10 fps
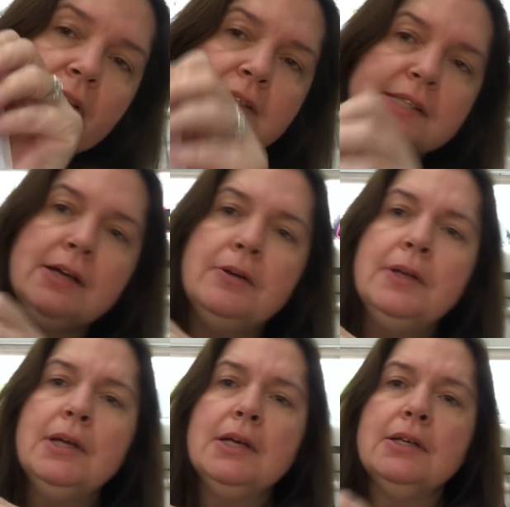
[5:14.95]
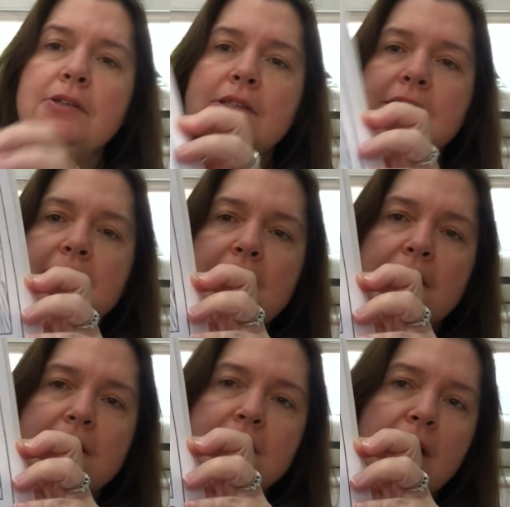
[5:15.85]
So it's,
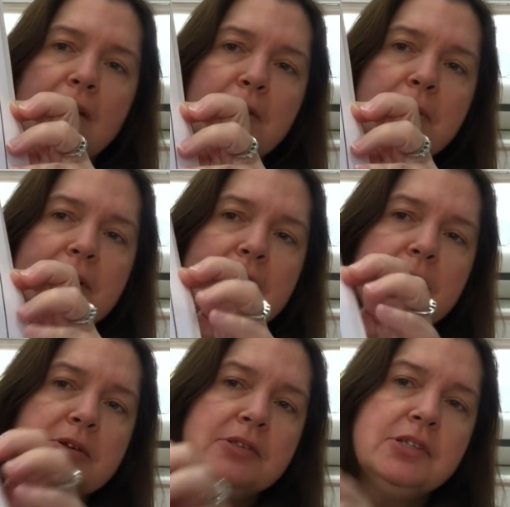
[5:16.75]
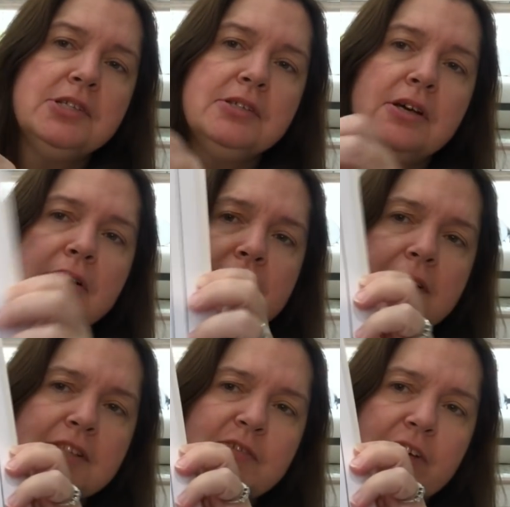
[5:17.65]
yeah, it's color by numbers. I just thought, oh,
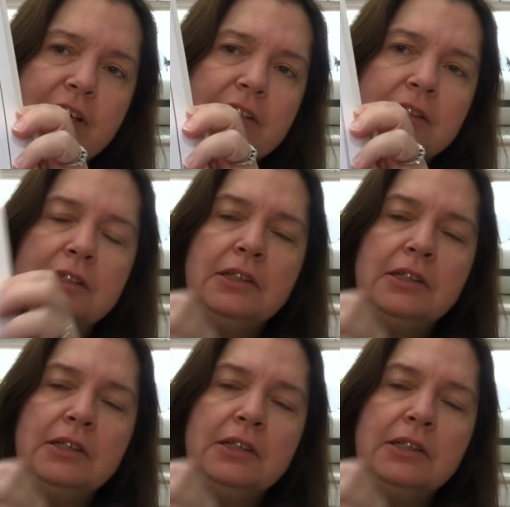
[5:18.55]
that's fun.